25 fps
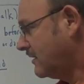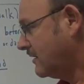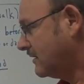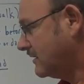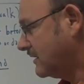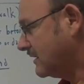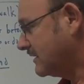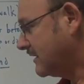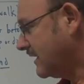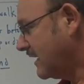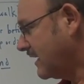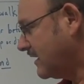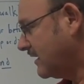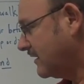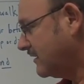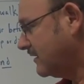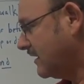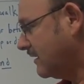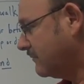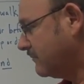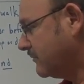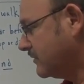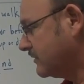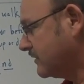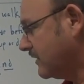The second
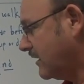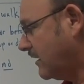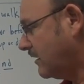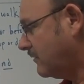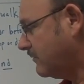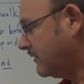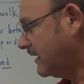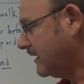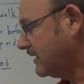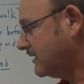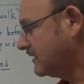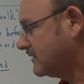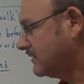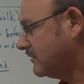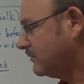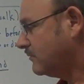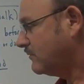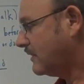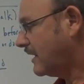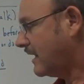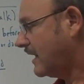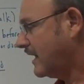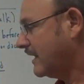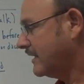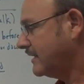number is always the
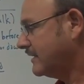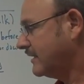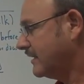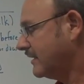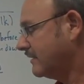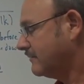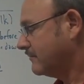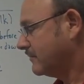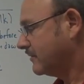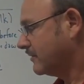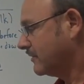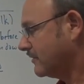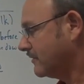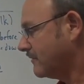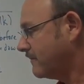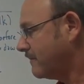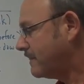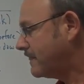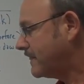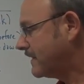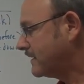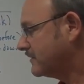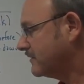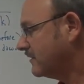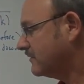Y number.
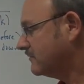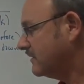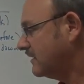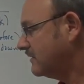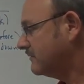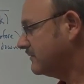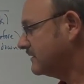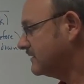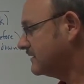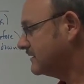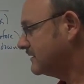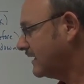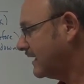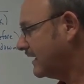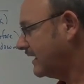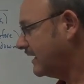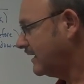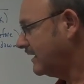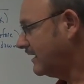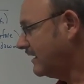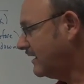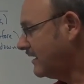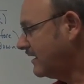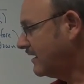So we would say